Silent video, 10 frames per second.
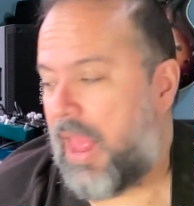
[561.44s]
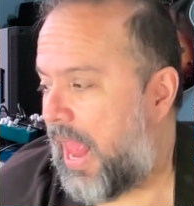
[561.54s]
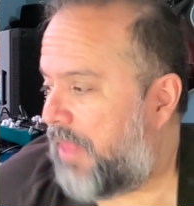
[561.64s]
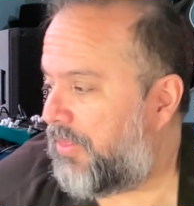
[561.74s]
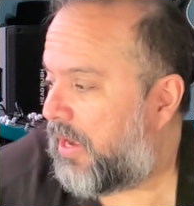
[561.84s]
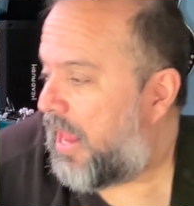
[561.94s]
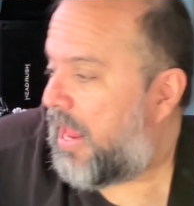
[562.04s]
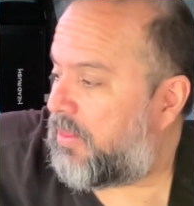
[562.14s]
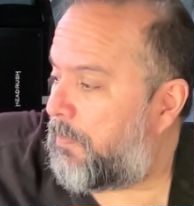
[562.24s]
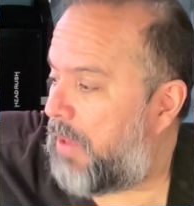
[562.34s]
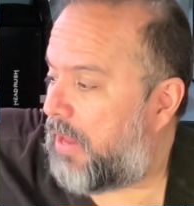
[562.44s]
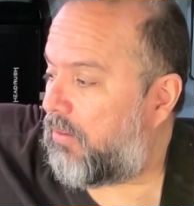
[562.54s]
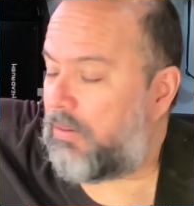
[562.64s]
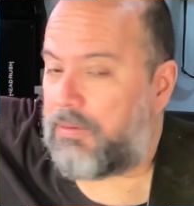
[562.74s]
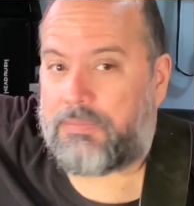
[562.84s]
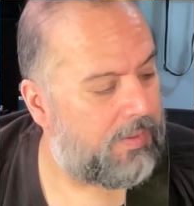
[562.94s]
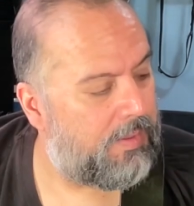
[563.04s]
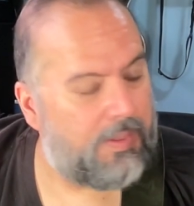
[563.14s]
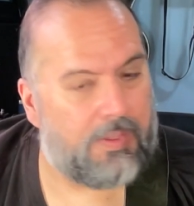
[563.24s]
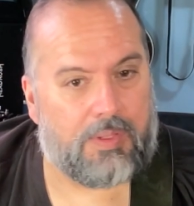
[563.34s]
And then I add the pedal,
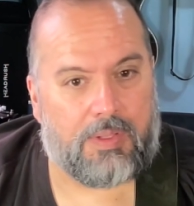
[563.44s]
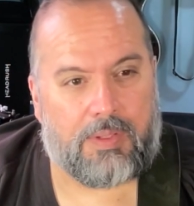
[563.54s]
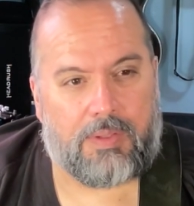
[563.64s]
and you